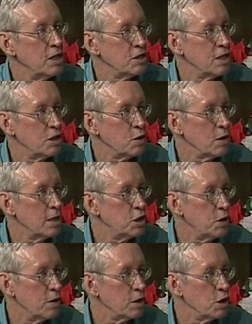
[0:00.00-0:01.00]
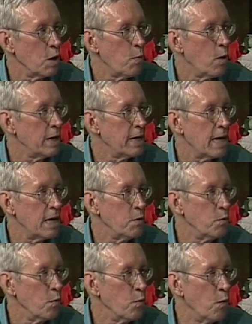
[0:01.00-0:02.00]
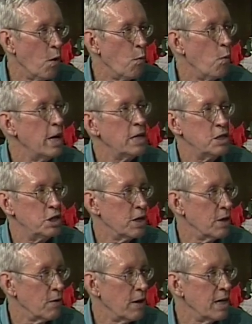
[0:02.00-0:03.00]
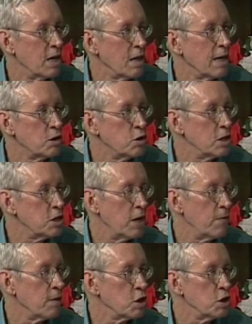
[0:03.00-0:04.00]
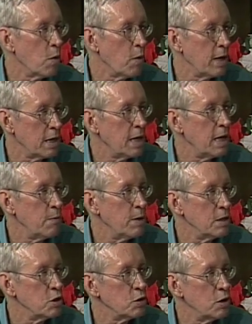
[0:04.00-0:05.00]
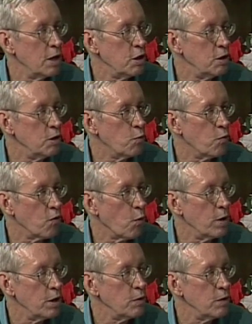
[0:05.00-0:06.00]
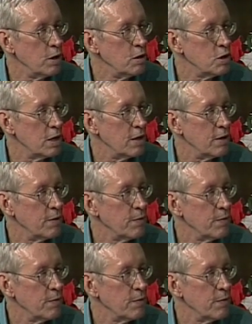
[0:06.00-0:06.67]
the essential issue. There's no point in getting wind-generated electricity if there's no way to keep it and for when you use it.